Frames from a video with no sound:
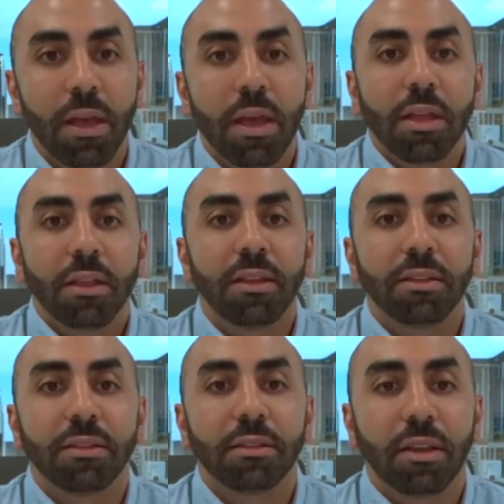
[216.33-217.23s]

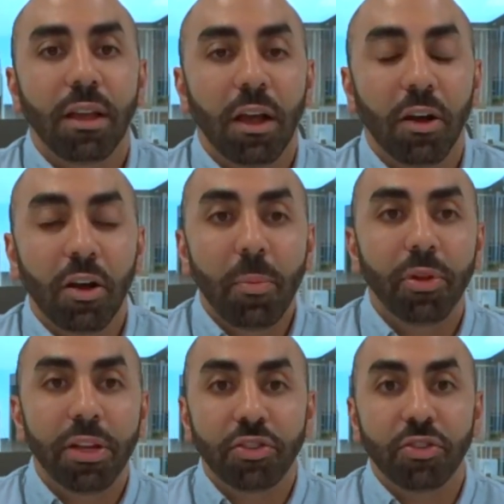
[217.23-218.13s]
This, a couple
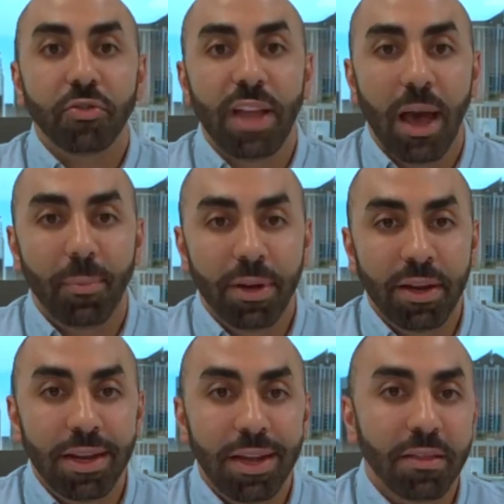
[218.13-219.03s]
issues
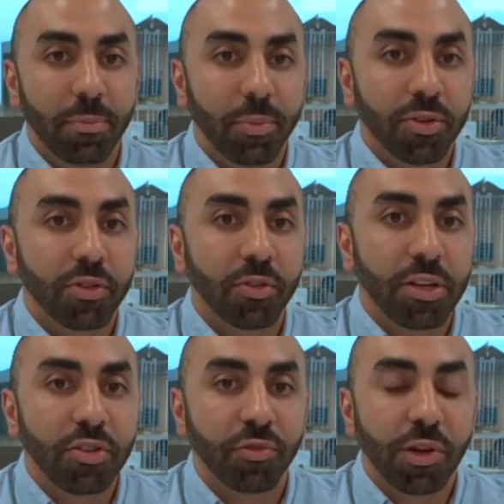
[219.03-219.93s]
happening in the personal
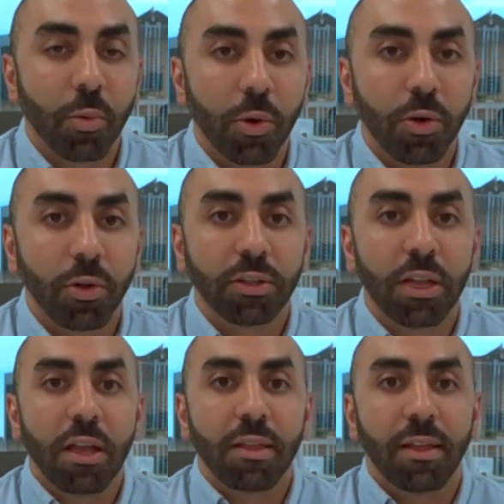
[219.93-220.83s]
injury world
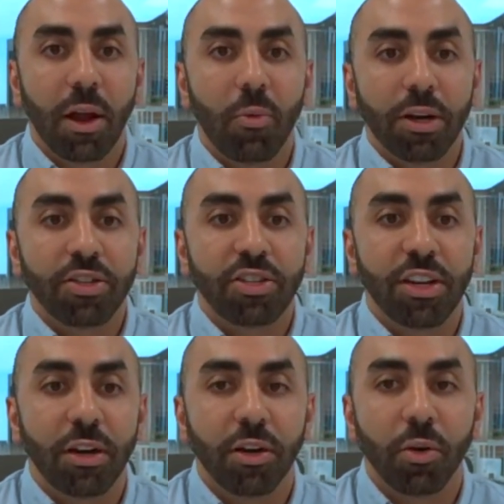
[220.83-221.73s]
that I want to
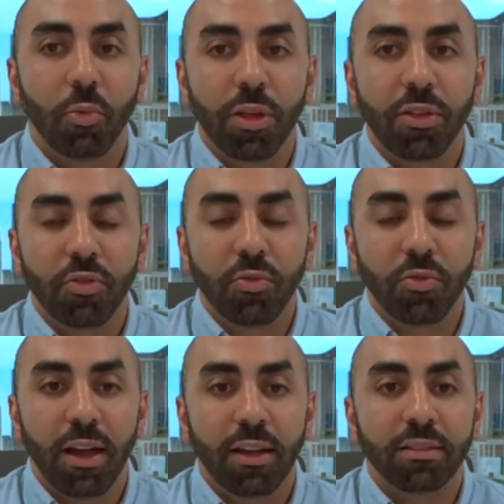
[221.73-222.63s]
share with you
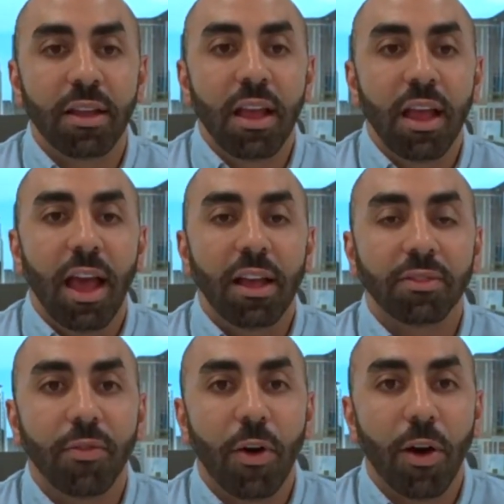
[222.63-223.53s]
guys as
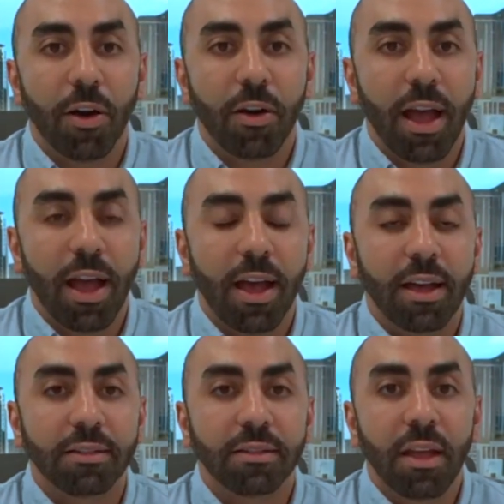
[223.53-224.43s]
far
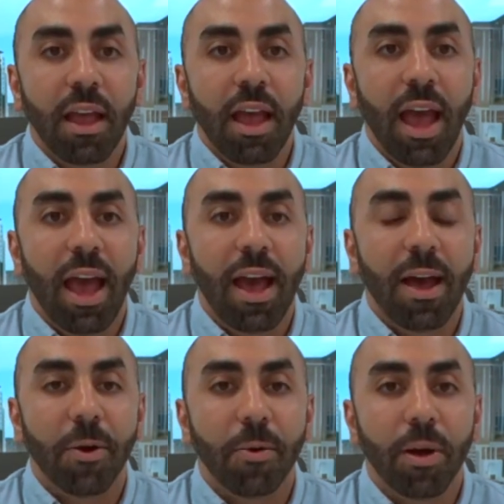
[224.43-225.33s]
as
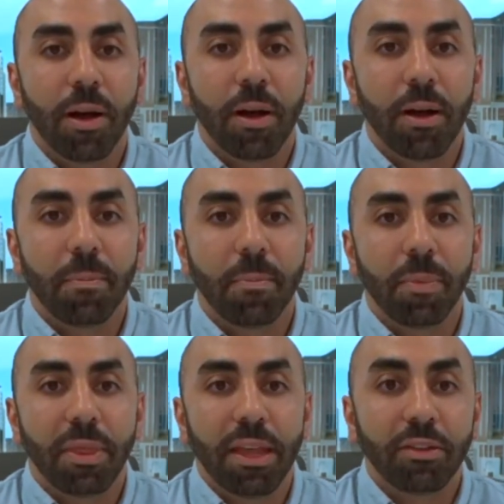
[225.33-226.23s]
how
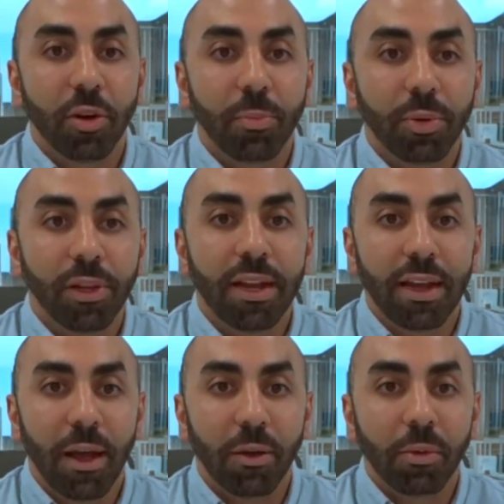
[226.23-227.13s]
things are playing
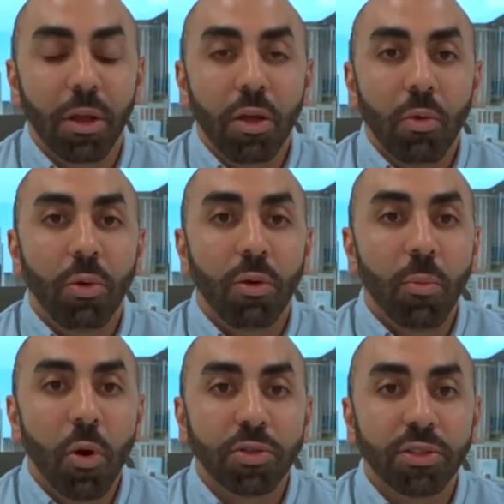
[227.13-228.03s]
out. Well,
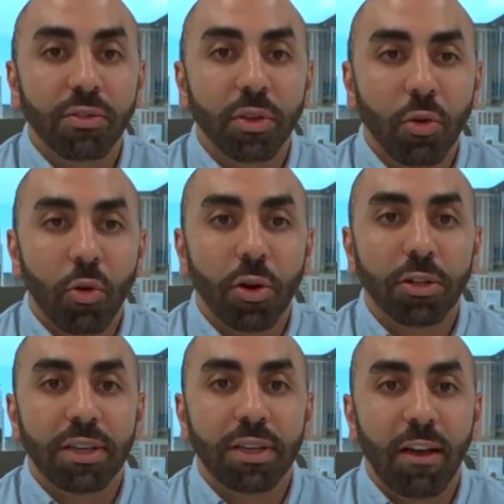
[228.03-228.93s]
most of the
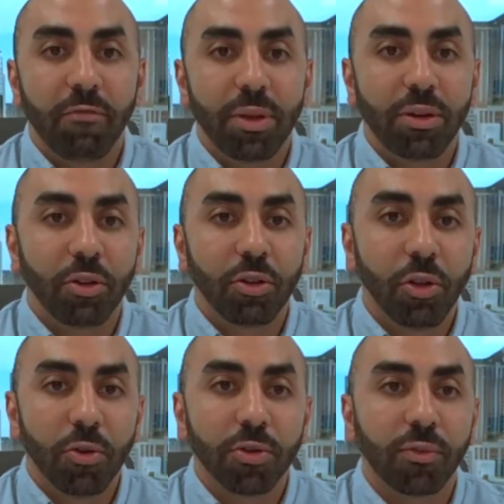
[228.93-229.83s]
courts have been
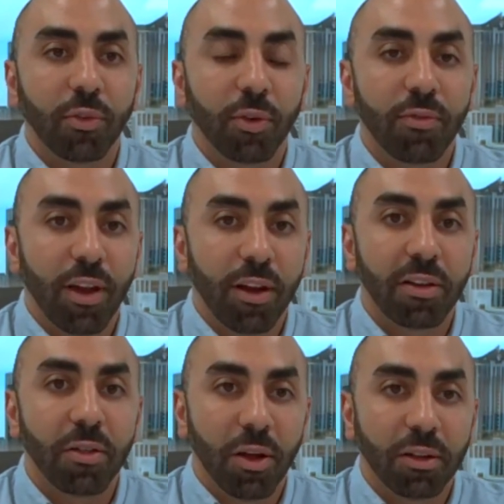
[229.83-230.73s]
closed for a very
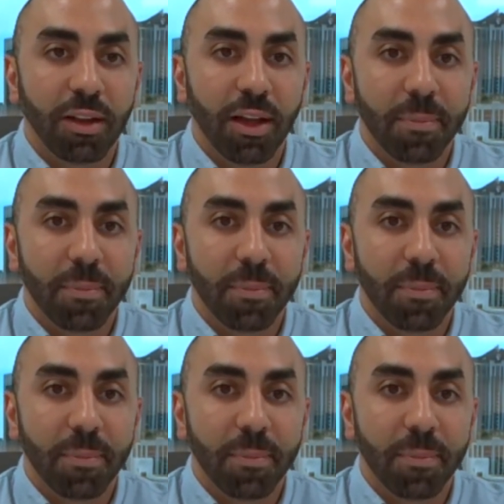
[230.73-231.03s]
long time.